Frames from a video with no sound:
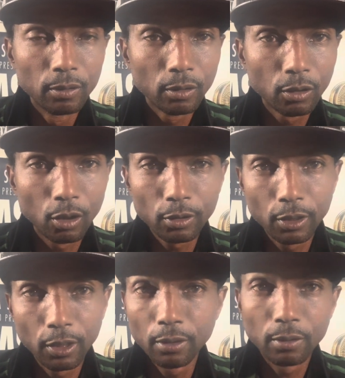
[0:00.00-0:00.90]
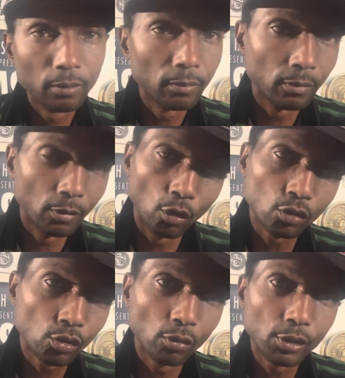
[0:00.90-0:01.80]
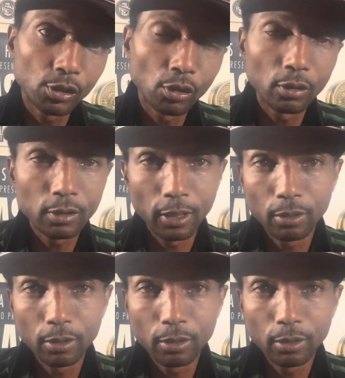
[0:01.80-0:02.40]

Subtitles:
Clark Kent, long story short,